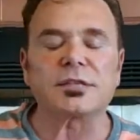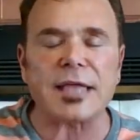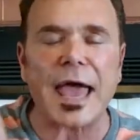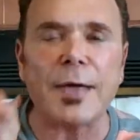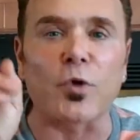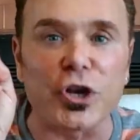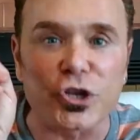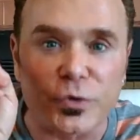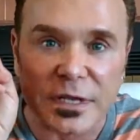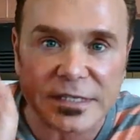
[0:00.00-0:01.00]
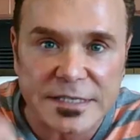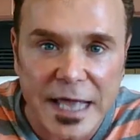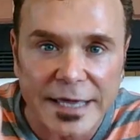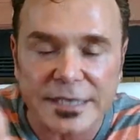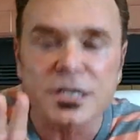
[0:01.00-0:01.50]
Today, we're going to do the
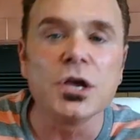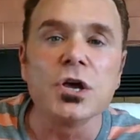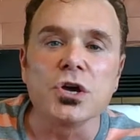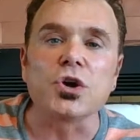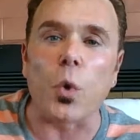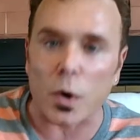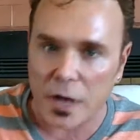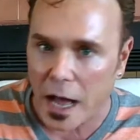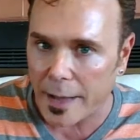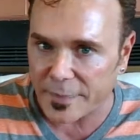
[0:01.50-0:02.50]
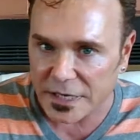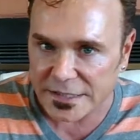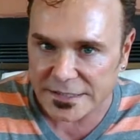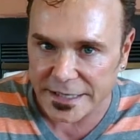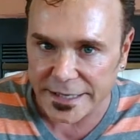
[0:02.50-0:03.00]
second core
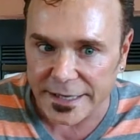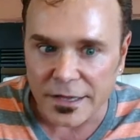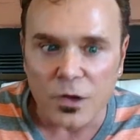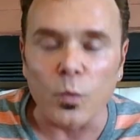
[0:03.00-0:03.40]
competency,